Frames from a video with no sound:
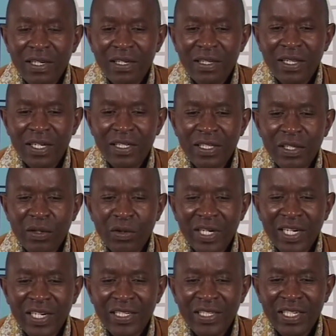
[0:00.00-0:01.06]
that the
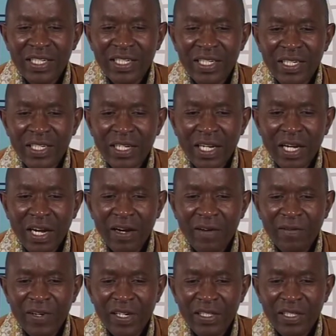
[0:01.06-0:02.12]
organization
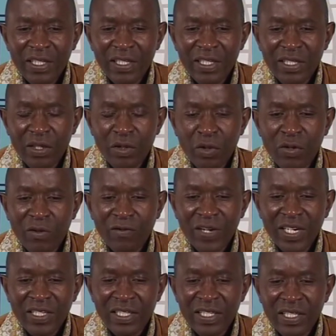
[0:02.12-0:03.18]
affects itself or
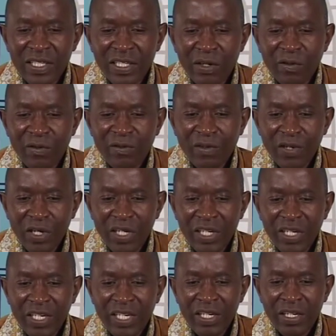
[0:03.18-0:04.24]
finds itself
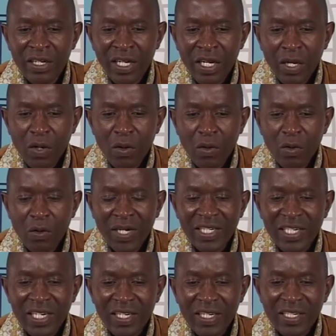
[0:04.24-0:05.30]
in, or
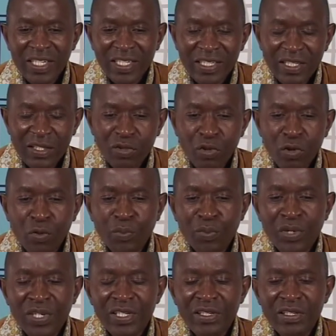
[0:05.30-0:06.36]
what are its strong
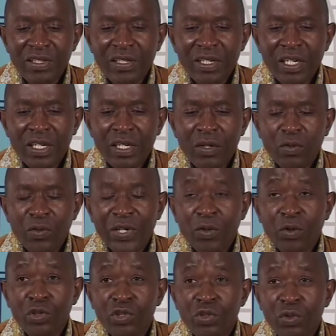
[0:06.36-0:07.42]
points. We
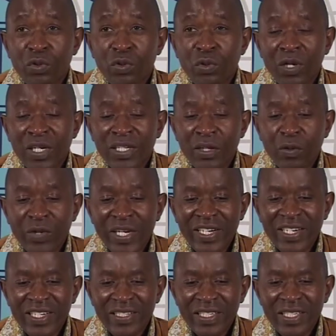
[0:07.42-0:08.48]
also look at the
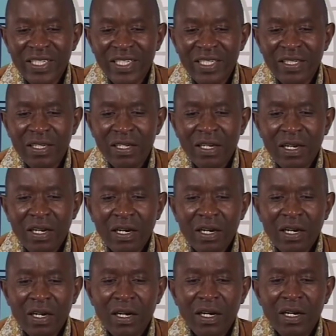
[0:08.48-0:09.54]
weaknesses
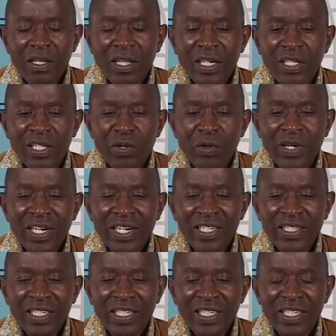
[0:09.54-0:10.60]
that the
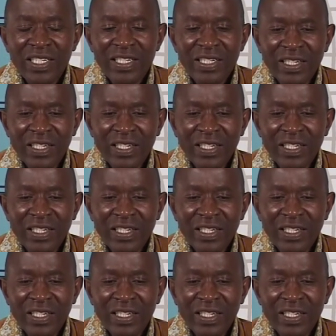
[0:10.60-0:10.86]
organization